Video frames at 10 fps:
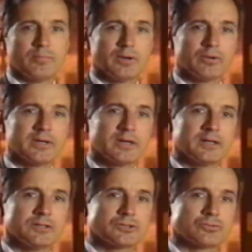building
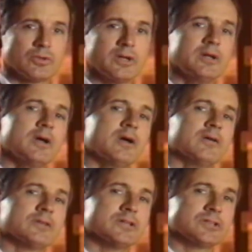industry
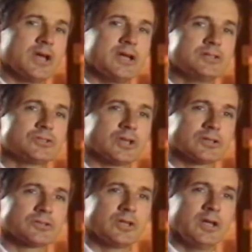since age
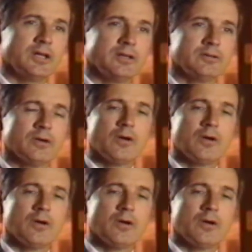16,